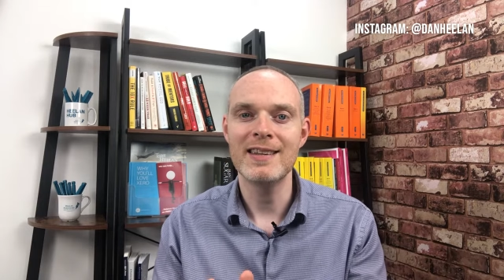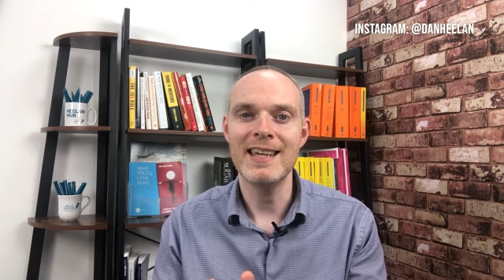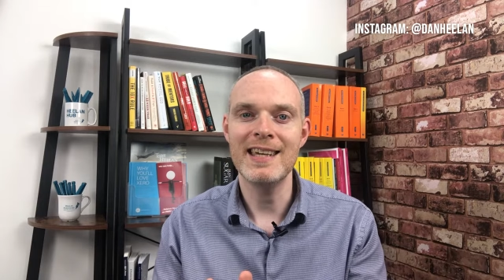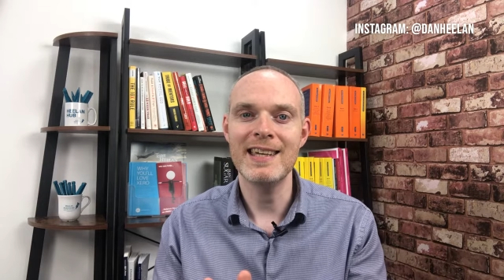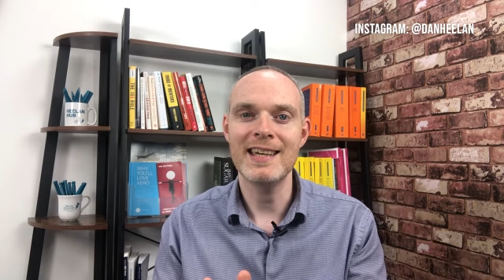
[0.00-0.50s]

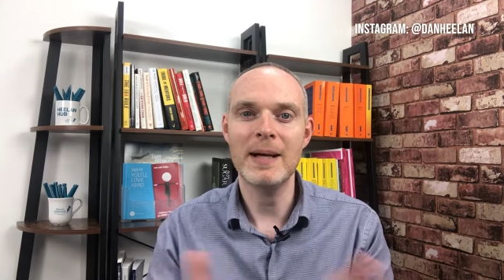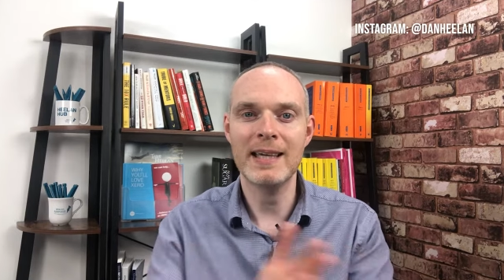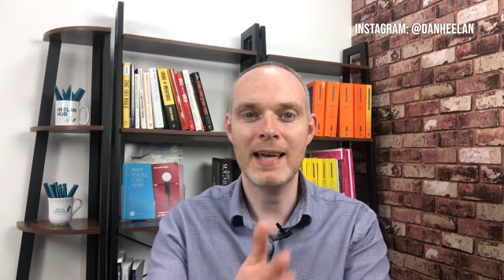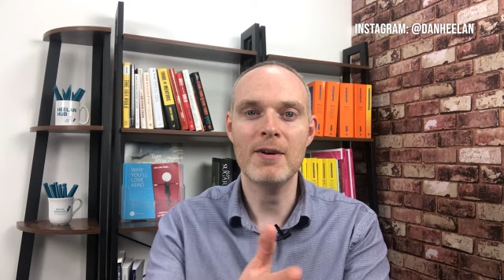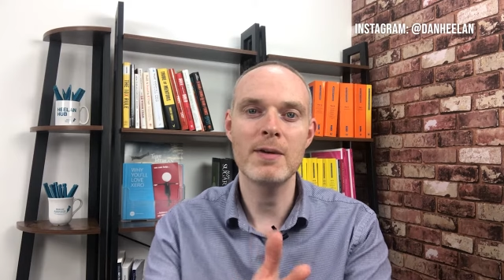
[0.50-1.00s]
the bank
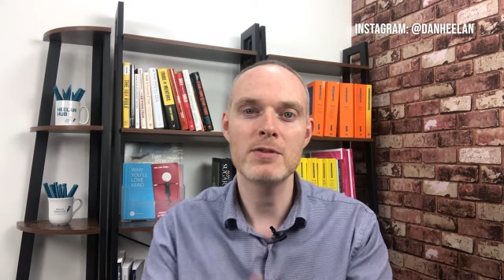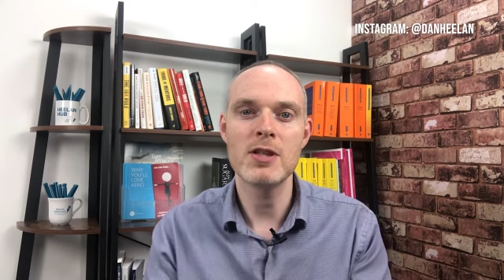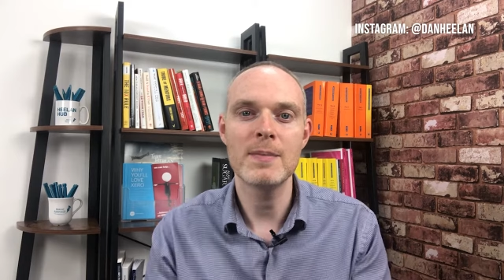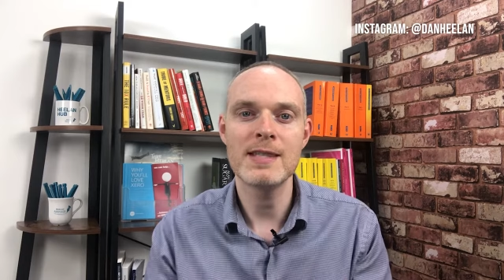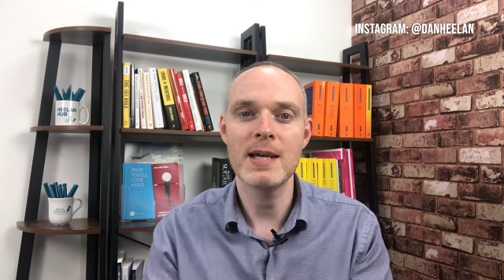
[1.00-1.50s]
account over to
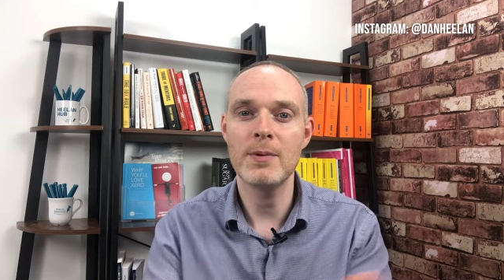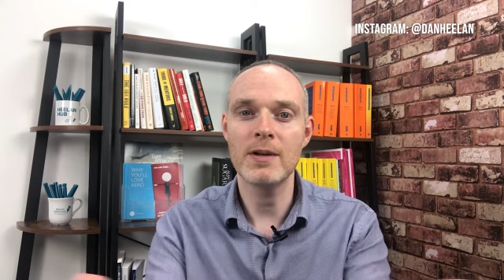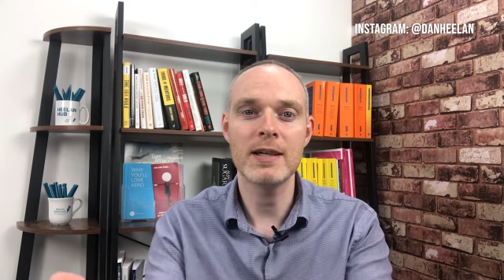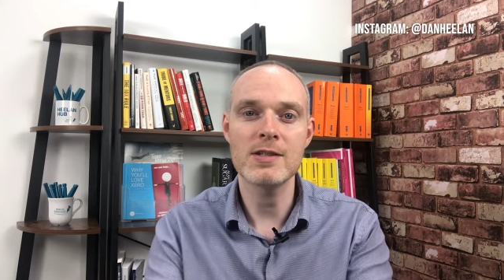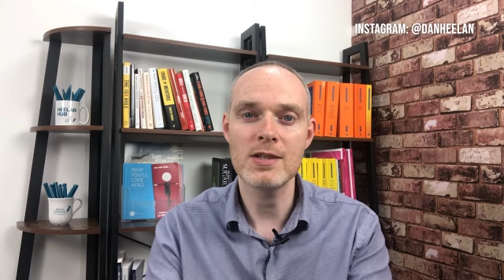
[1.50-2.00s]
them and say, well,
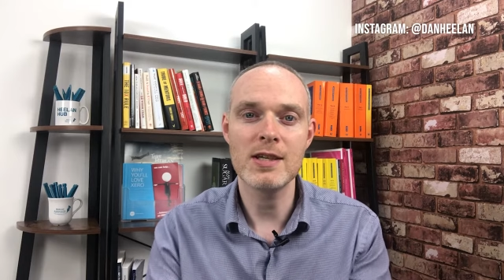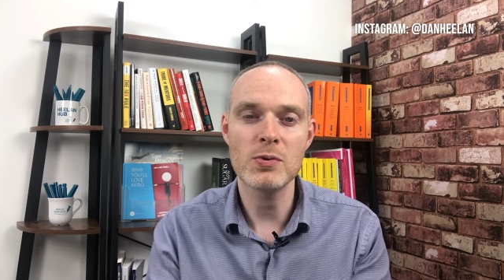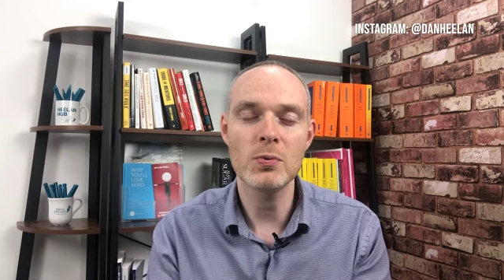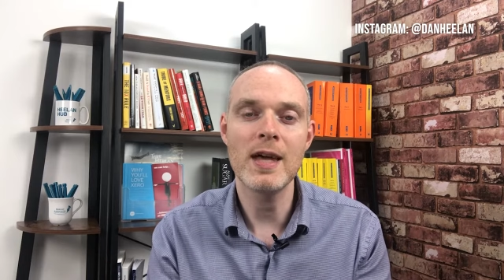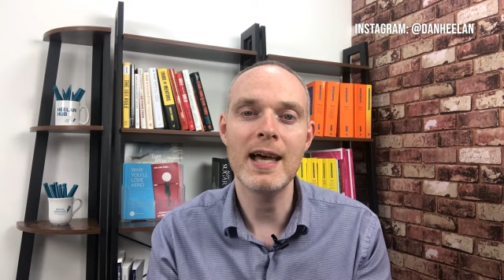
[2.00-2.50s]
look, it's
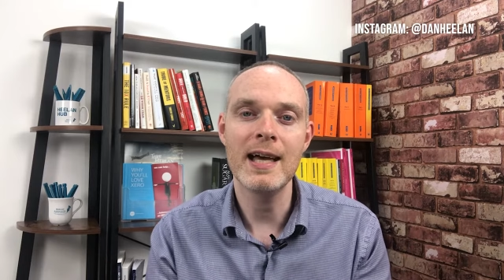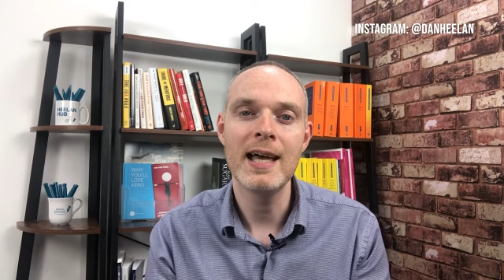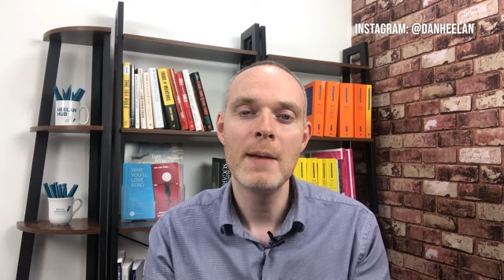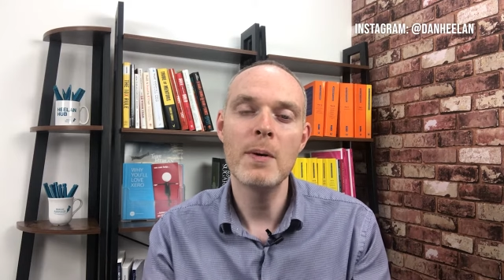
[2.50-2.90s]
all there.